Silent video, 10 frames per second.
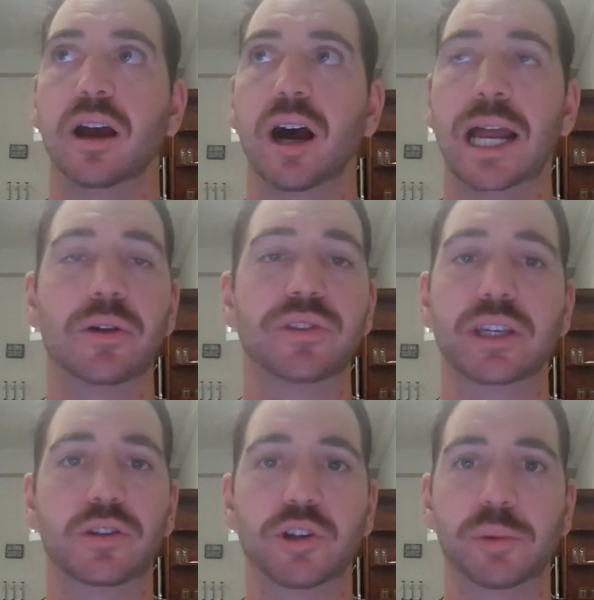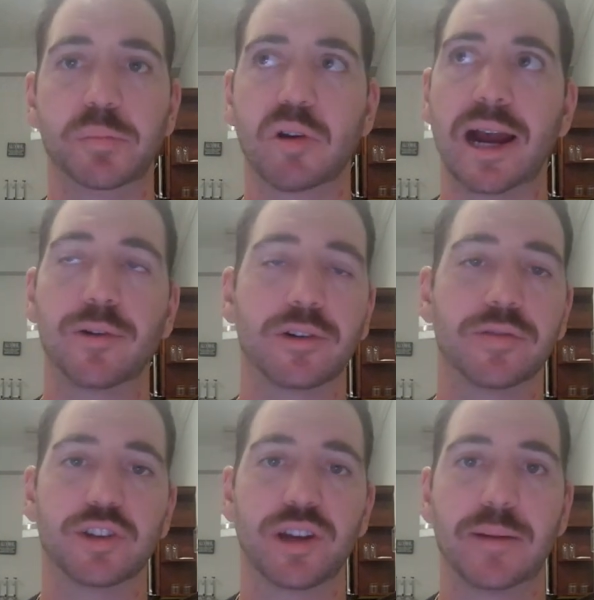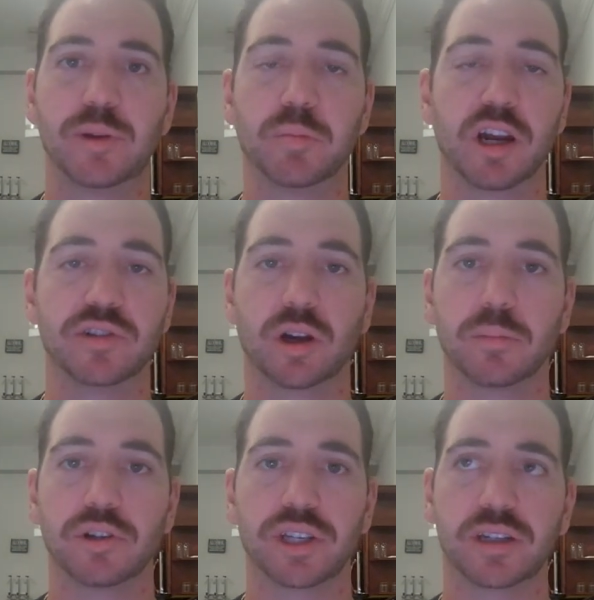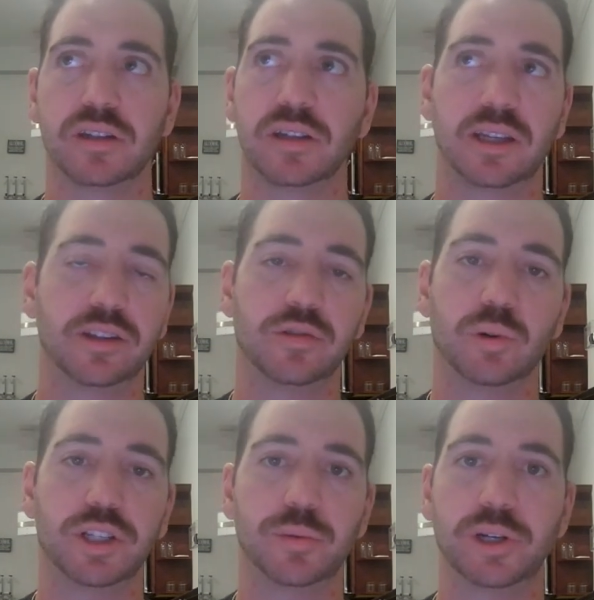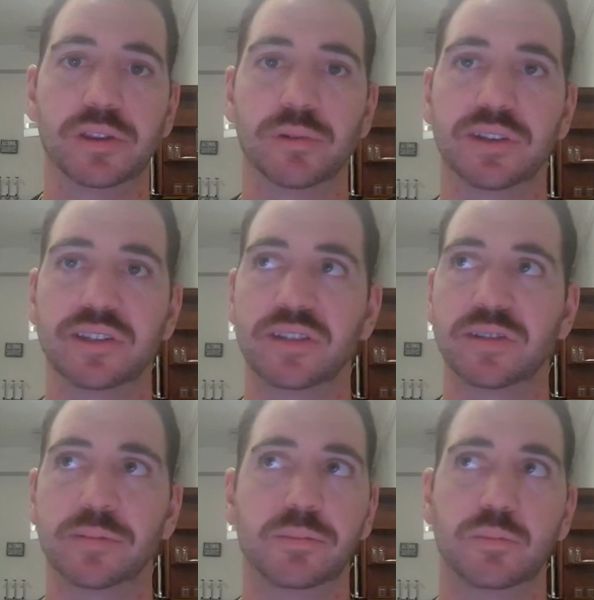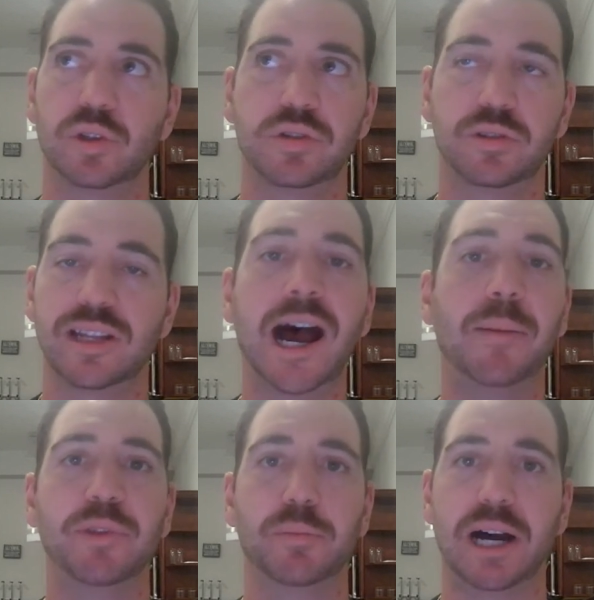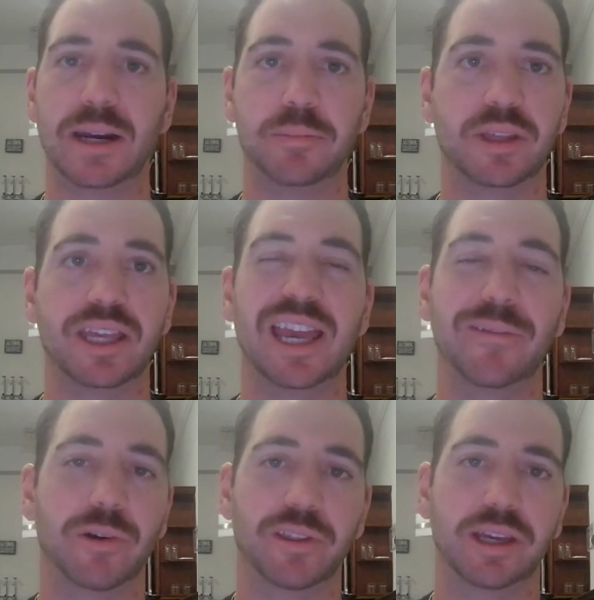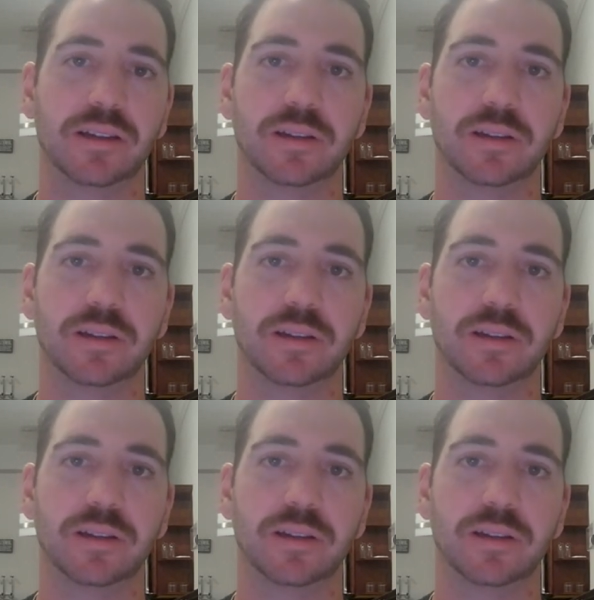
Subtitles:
I don't think you could be prouder of the job that Bryce Harper did in the 2023 season. Just top to bottom, everything.